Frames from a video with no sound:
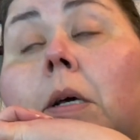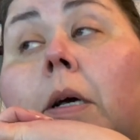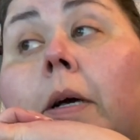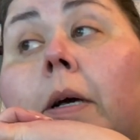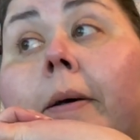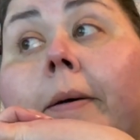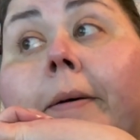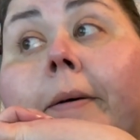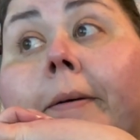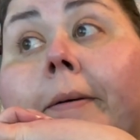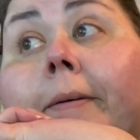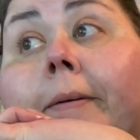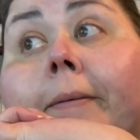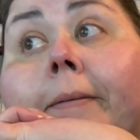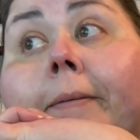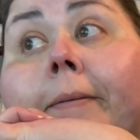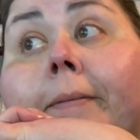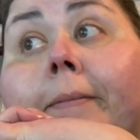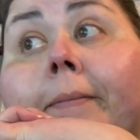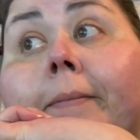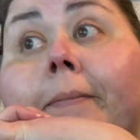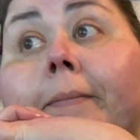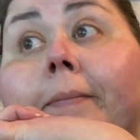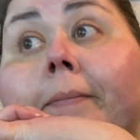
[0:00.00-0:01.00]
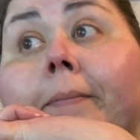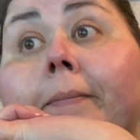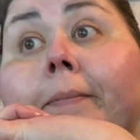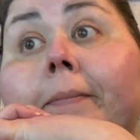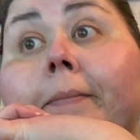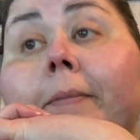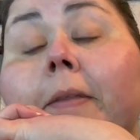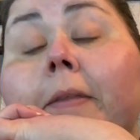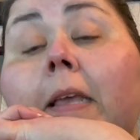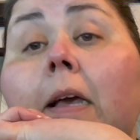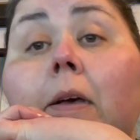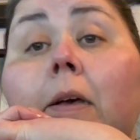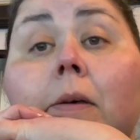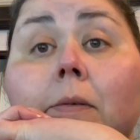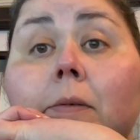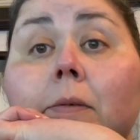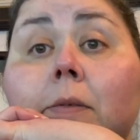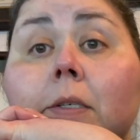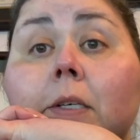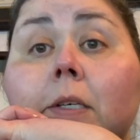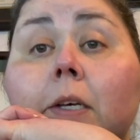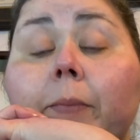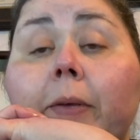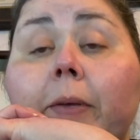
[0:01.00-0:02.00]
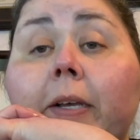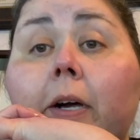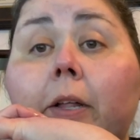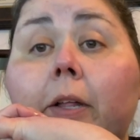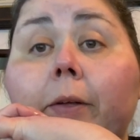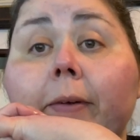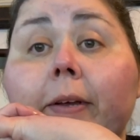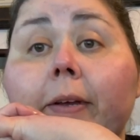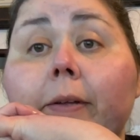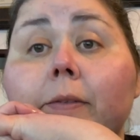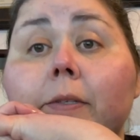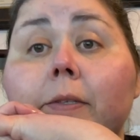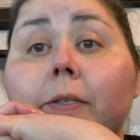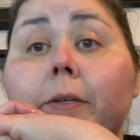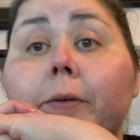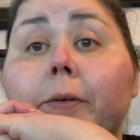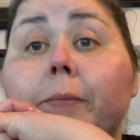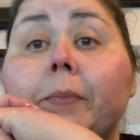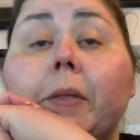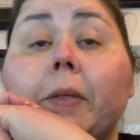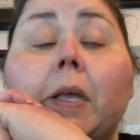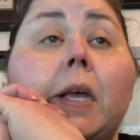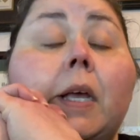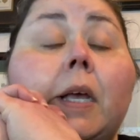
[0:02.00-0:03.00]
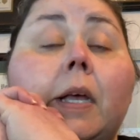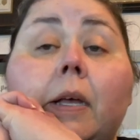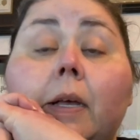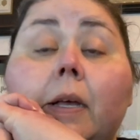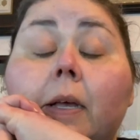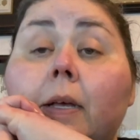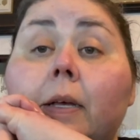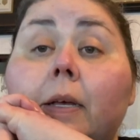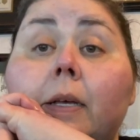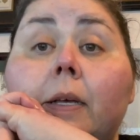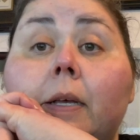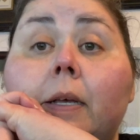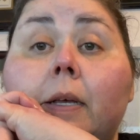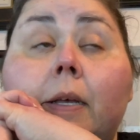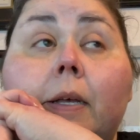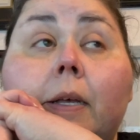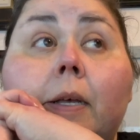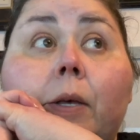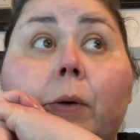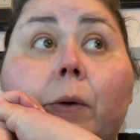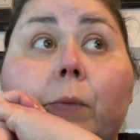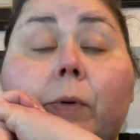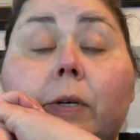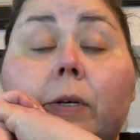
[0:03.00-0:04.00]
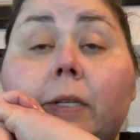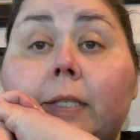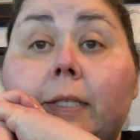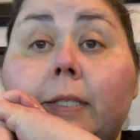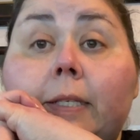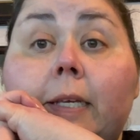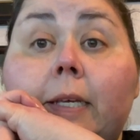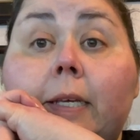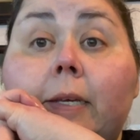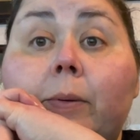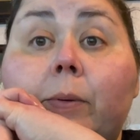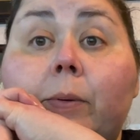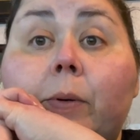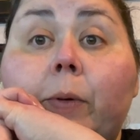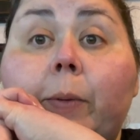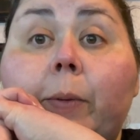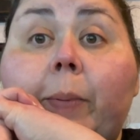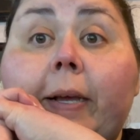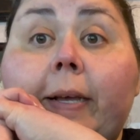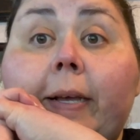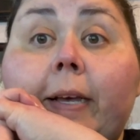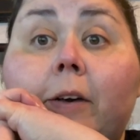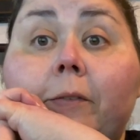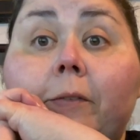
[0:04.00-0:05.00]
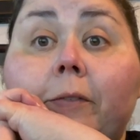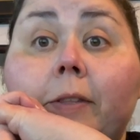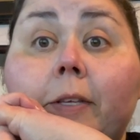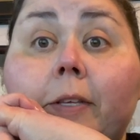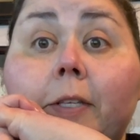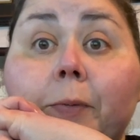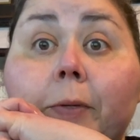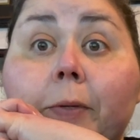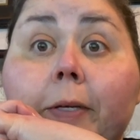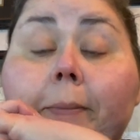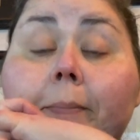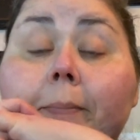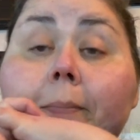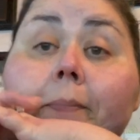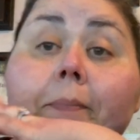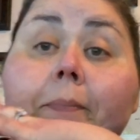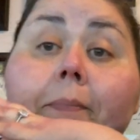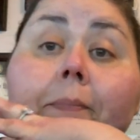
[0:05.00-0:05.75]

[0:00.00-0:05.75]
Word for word: Um, yeah, it was a good week all around. So we'll see what we pick out for this one.